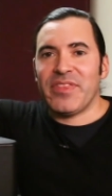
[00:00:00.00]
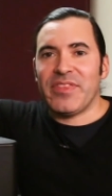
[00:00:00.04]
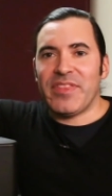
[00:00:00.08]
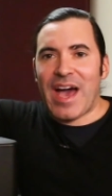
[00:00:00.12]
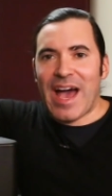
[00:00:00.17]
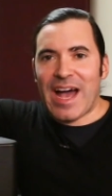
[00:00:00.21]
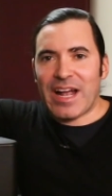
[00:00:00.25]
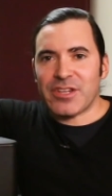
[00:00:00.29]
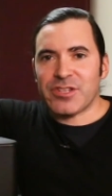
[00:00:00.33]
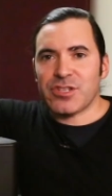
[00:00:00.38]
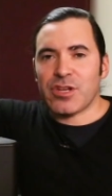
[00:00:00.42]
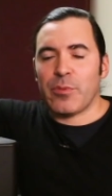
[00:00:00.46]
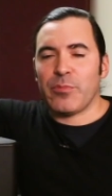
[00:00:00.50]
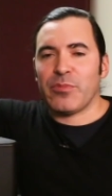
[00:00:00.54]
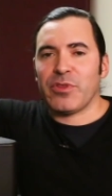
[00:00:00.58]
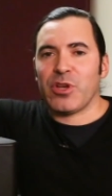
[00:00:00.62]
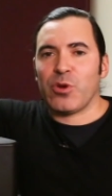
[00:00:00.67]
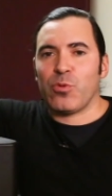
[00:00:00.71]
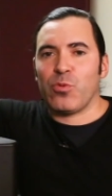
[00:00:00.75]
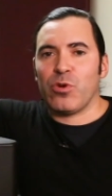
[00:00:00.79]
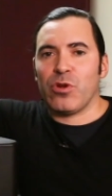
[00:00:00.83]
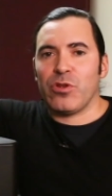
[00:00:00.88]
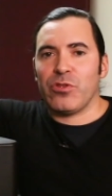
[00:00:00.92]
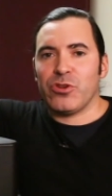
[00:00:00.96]
That's
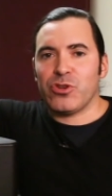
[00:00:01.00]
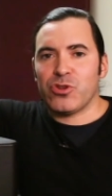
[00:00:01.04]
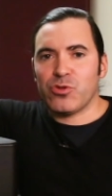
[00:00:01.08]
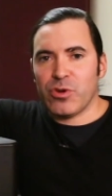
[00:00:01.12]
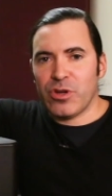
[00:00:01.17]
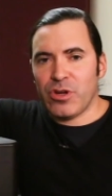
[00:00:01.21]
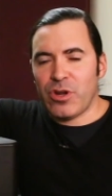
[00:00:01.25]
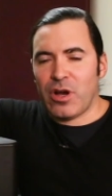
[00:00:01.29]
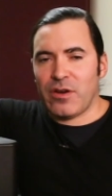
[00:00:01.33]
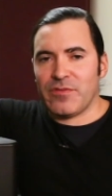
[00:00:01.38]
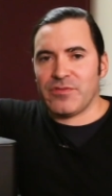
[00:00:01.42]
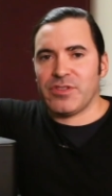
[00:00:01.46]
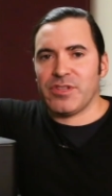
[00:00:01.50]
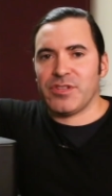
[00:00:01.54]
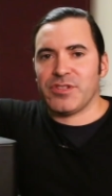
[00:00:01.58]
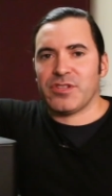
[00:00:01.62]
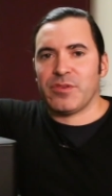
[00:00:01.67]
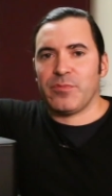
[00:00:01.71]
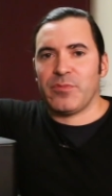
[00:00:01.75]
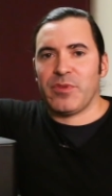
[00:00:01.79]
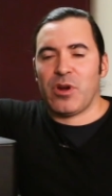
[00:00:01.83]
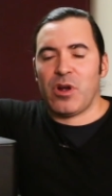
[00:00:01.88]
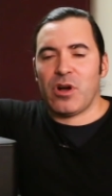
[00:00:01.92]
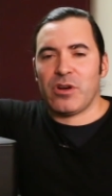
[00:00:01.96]
something where the Trinnov
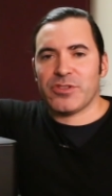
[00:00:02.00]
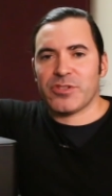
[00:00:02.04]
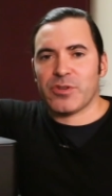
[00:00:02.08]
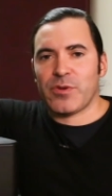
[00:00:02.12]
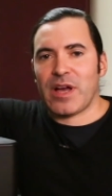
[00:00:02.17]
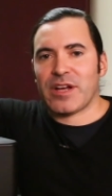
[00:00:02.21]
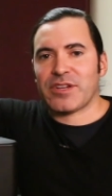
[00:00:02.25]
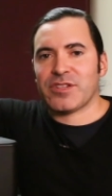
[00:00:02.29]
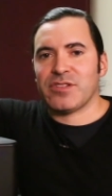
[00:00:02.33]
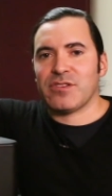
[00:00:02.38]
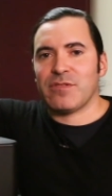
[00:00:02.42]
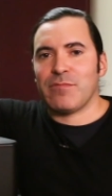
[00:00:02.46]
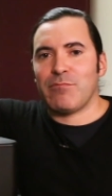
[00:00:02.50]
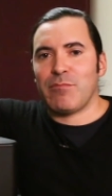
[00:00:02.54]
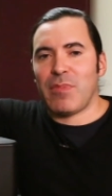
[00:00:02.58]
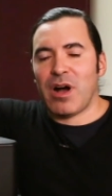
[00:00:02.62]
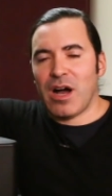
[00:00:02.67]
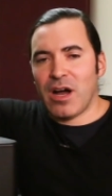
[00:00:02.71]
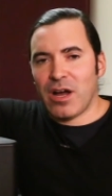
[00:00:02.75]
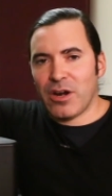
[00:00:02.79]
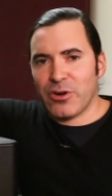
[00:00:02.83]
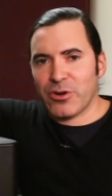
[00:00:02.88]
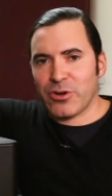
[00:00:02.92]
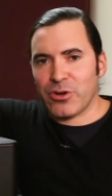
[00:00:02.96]
system that also acts as a
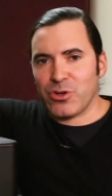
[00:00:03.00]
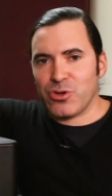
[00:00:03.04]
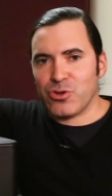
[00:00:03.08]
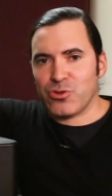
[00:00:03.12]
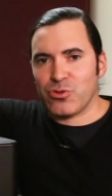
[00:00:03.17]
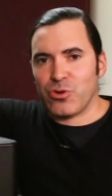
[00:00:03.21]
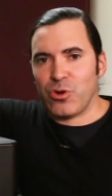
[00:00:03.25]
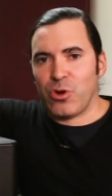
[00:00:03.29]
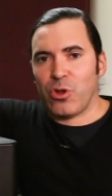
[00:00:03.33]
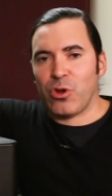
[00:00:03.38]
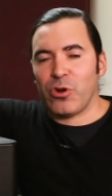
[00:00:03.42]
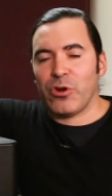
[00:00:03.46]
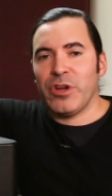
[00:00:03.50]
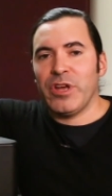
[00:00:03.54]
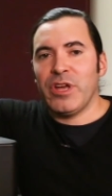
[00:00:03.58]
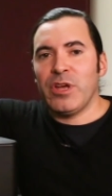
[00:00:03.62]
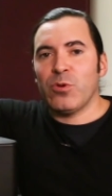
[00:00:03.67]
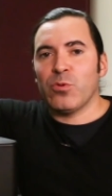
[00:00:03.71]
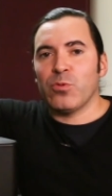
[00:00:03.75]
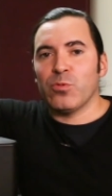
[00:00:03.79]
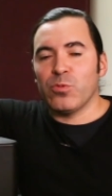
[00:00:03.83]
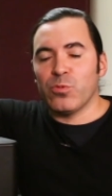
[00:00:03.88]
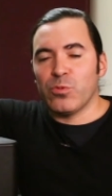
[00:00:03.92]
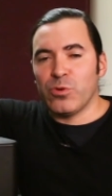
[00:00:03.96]
monitor controller
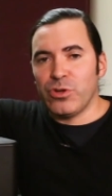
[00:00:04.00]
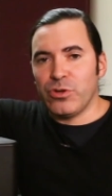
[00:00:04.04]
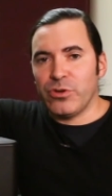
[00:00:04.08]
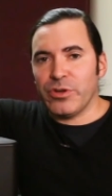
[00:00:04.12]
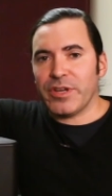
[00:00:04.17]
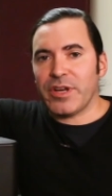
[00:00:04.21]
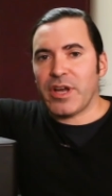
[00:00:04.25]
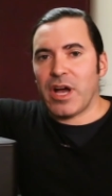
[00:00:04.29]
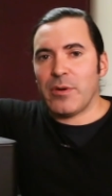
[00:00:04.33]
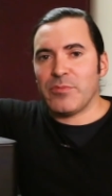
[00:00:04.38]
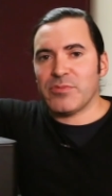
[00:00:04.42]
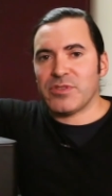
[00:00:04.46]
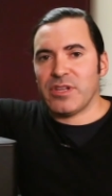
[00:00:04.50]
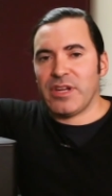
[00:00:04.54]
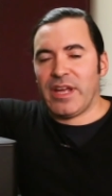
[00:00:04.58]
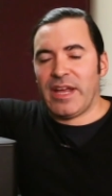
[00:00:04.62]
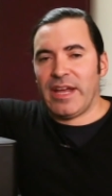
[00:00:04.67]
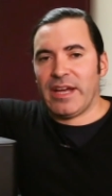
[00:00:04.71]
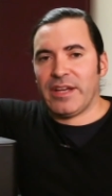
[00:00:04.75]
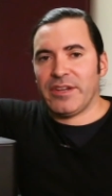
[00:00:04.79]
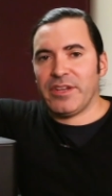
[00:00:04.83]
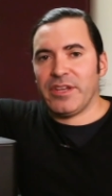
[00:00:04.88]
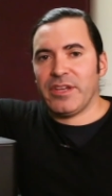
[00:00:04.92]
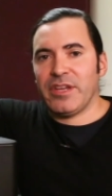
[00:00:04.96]
really comes in
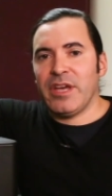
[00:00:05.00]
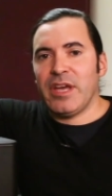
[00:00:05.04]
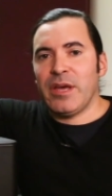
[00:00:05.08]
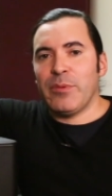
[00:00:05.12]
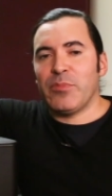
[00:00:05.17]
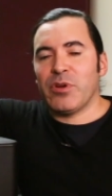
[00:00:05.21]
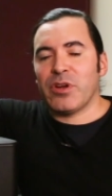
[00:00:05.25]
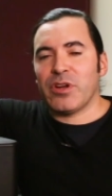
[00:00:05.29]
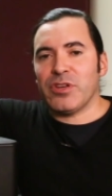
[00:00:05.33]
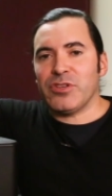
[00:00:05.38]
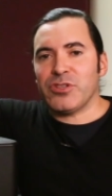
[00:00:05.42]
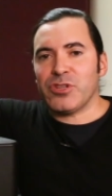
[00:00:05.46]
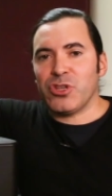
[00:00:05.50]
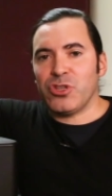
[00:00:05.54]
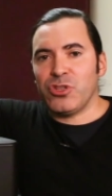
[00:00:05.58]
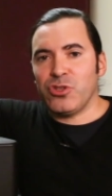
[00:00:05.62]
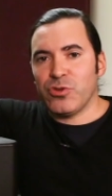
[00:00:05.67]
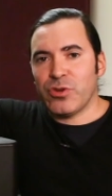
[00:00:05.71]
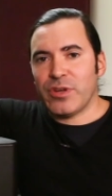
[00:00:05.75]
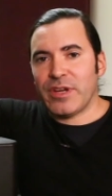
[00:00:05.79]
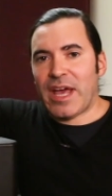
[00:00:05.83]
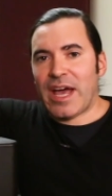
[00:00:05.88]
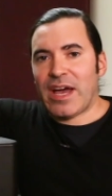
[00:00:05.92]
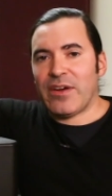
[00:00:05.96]
handy because
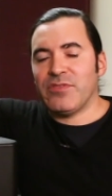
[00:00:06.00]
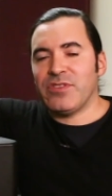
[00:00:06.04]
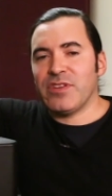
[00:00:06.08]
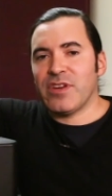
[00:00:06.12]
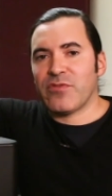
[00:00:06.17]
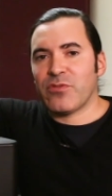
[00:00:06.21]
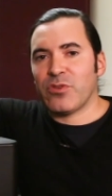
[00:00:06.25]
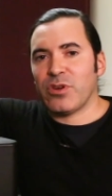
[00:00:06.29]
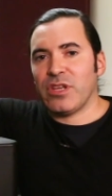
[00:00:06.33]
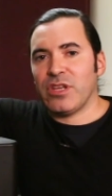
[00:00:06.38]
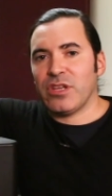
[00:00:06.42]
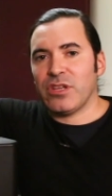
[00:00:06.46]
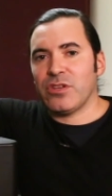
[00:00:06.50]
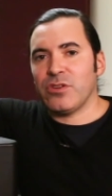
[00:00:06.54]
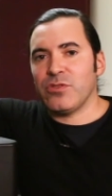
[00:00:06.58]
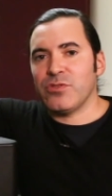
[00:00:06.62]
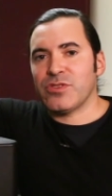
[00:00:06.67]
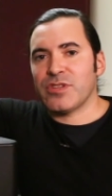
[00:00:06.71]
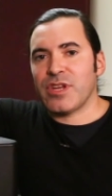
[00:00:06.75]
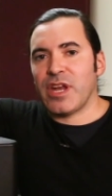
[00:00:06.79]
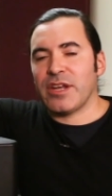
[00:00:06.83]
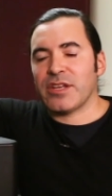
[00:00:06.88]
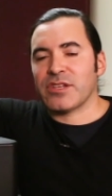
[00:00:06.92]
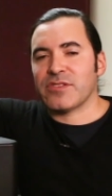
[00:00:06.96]
you can have different
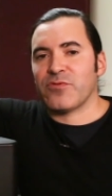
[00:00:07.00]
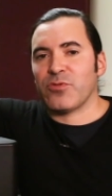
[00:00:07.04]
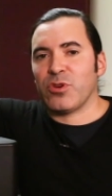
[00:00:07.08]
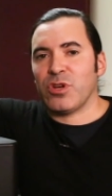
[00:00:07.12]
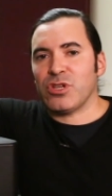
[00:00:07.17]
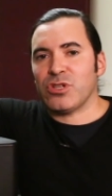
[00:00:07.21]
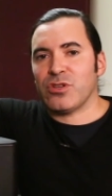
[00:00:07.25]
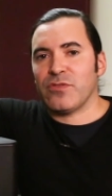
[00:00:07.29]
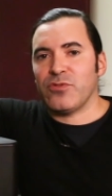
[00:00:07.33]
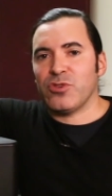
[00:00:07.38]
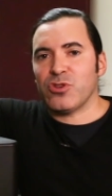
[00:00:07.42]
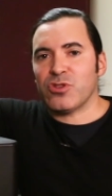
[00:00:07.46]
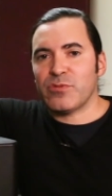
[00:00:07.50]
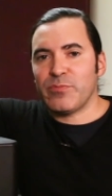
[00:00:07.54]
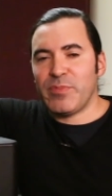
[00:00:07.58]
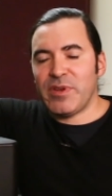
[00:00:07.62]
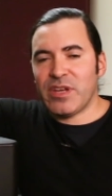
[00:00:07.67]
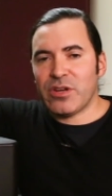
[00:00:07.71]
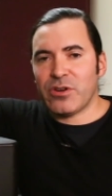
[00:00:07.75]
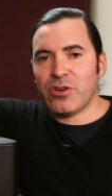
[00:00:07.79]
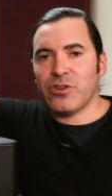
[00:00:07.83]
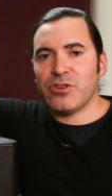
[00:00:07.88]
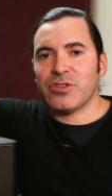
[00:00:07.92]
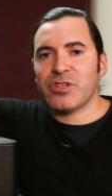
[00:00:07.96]
EQ settings for each of your
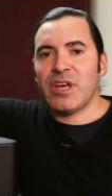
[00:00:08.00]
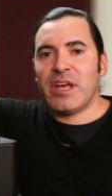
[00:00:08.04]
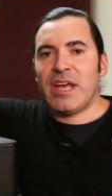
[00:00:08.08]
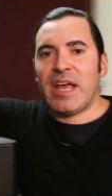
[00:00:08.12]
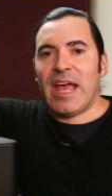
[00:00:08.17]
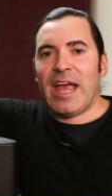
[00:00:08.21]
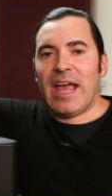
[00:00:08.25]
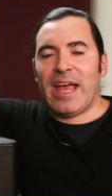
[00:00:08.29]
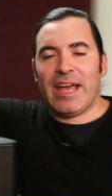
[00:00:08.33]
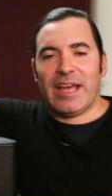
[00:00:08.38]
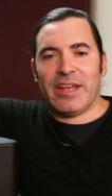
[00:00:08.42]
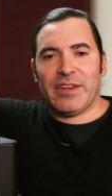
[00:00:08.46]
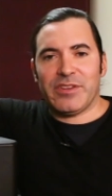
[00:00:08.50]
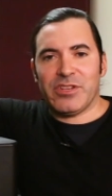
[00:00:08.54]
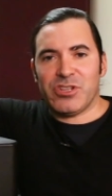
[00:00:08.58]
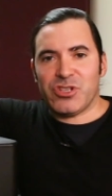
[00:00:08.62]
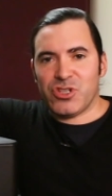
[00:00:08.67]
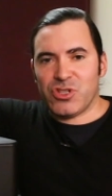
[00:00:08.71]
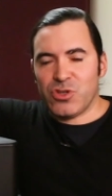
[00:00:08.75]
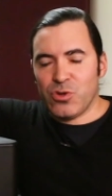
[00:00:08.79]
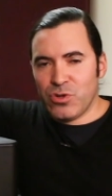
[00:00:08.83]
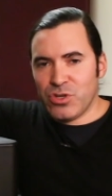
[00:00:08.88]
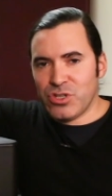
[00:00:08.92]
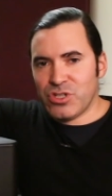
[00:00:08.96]
speakers. And
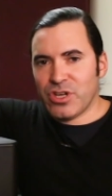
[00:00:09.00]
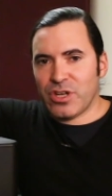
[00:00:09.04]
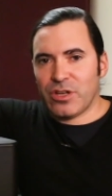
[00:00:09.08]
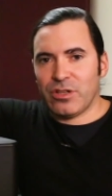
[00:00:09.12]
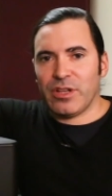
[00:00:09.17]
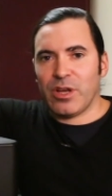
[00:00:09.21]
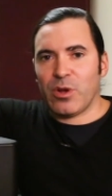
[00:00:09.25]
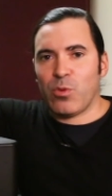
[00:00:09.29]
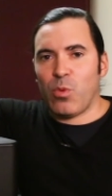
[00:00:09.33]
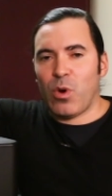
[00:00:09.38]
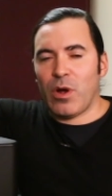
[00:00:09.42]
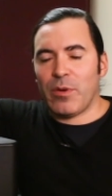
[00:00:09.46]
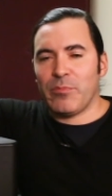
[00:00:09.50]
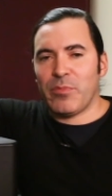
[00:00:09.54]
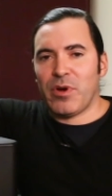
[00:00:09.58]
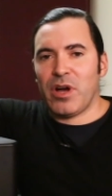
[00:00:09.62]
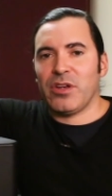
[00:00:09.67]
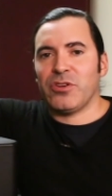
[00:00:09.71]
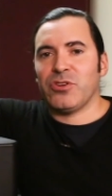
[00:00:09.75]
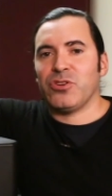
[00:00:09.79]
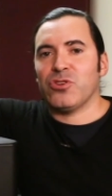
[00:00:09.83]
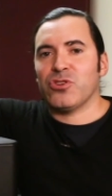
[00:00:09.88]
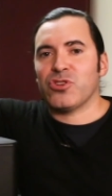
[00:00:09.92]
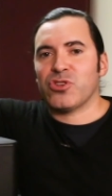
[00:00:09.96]
as soon as you click one
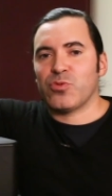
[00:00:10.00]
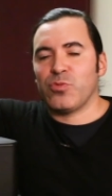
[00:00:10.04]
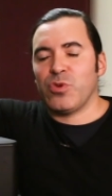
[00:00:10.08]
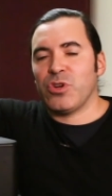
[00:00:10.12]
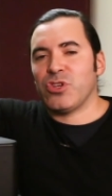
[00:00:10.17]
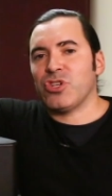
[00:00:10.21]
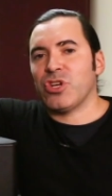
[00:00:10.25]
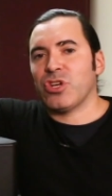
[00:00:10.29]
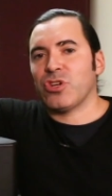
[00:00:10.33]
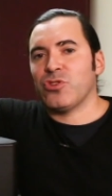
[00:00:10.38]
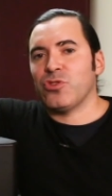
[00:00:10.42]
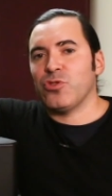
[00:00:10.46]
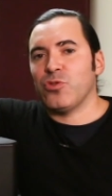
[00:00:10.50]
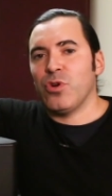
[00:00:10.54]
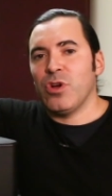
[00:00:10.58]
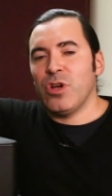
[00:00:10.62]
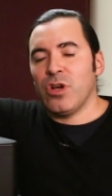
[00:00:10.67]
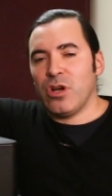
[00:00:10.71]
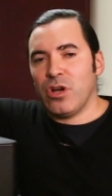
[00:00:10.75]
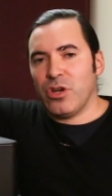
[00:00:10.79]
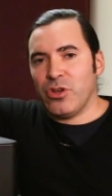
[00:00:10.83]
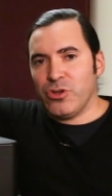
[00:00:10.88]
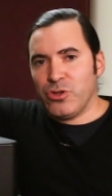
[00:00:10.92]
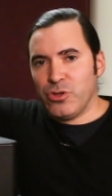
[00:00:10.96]
button, you're switching to
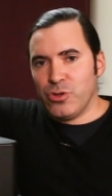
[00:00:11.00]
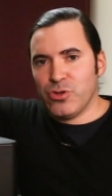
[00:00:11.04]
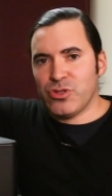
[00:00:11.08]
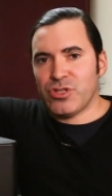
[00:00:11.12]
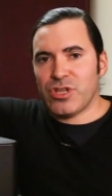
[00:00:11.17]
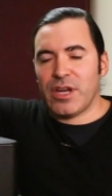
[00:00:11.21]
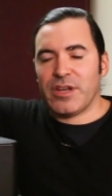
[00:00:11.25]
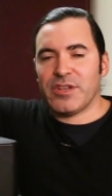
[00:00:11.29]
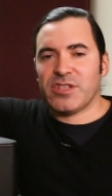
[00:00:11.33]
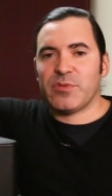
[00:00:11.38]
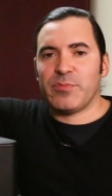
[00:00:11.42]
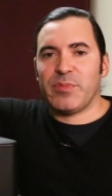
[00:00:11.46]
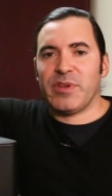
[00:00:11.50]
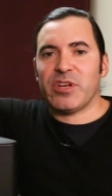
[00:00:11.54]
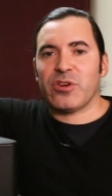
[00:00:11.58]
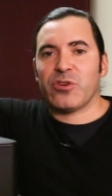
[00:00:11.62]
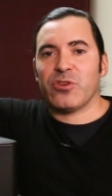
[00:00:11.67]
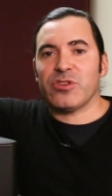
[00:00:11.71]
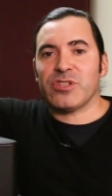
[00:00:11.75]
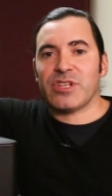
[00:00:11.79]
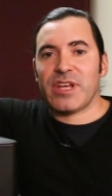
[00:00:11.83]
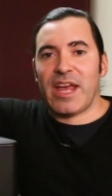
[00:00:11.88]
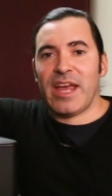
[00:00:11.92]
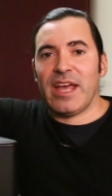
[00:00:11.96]
a new set of
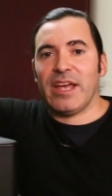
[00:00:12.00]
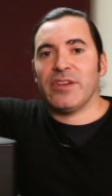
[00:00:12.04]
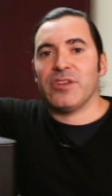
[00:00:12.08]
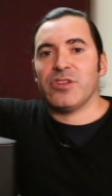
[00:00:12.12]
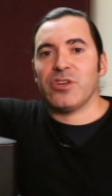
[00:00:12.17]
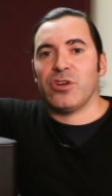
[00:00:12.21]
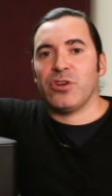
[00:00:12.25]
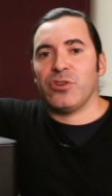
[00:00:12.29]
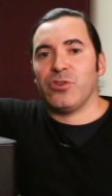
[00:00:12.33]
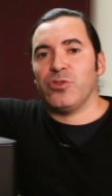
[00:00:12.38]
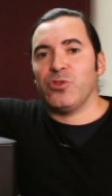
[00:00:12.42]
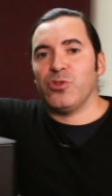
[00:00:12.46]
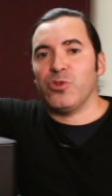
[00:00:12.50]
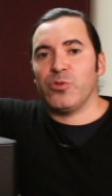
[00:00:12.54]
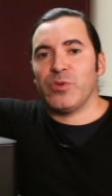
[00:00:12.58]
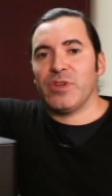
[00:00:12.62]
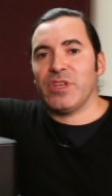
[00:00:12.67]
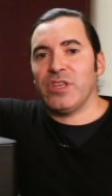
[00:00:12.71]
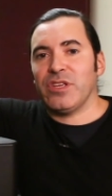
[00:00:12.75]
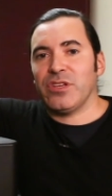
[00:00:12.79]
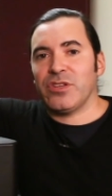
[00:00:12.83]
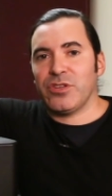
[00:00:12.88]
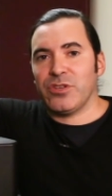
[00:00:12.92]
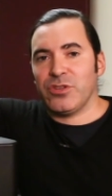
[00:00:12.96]
speakers and a new
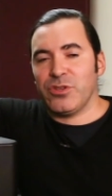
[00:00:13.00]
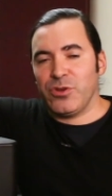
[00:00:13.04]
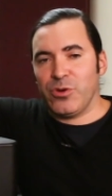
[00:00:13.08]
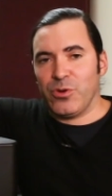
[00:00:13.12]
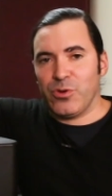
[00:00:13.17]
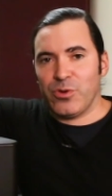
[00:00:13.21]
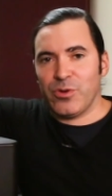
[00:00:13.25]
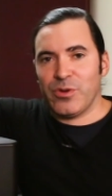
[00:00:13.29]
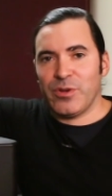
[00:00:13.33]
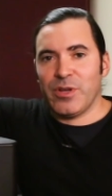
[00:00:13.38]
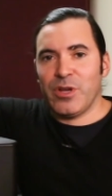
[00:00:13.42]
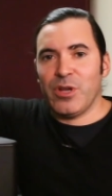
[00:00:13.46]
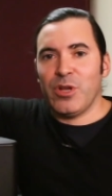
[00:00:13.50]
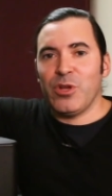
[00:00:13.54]
EQ.